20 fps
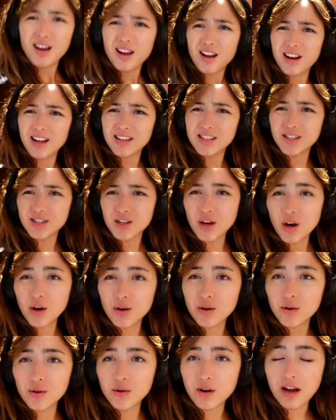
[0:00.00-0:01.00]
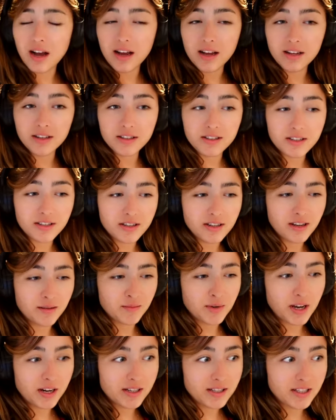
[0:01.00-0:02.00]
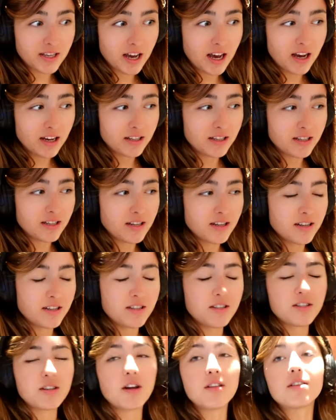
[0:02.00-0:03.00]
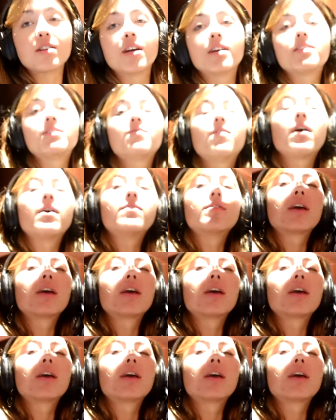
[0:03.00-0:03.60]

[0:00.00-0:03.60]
Let's go, and I'm kind of scared to start the 9 to 5